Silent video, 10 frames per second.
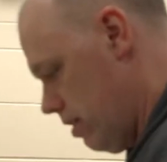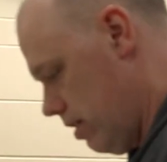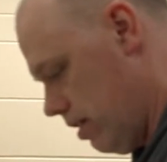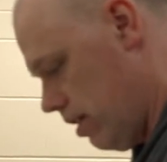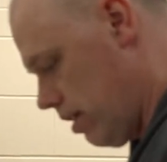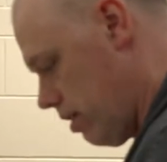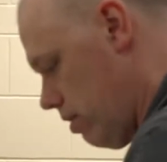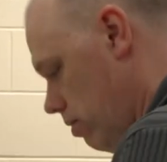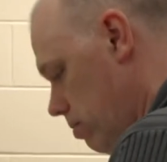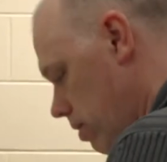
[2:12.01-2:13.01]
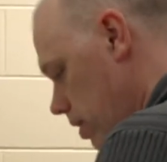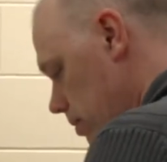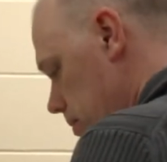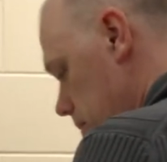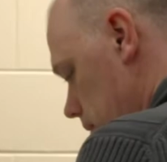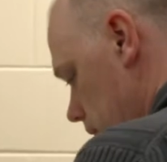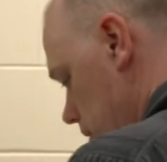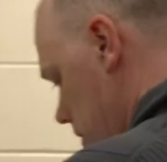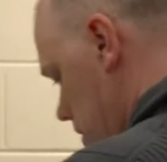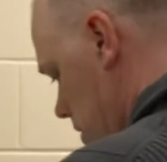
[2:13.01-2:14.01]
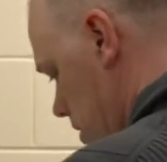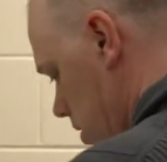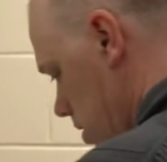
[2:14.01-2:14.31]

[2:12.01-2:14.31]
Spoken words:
me want to pursue it further and just to keep creating and